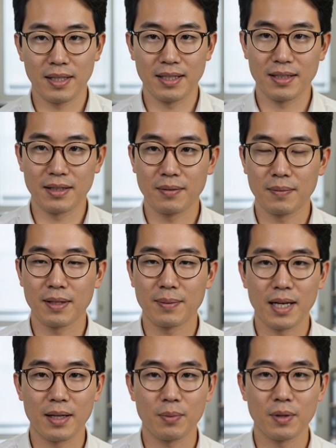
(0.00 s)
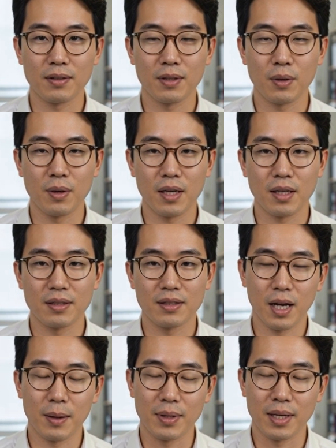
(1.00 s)
systems have become one of the largest
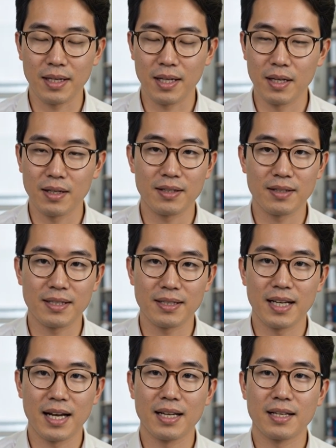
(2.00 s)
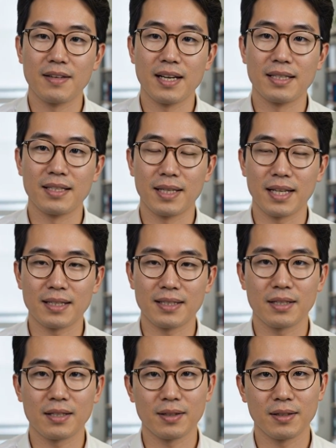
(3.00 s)
operating costs inside advanced data
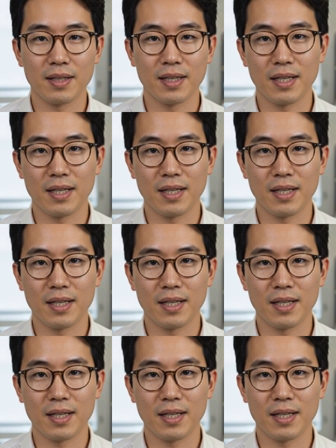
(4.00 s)
centers.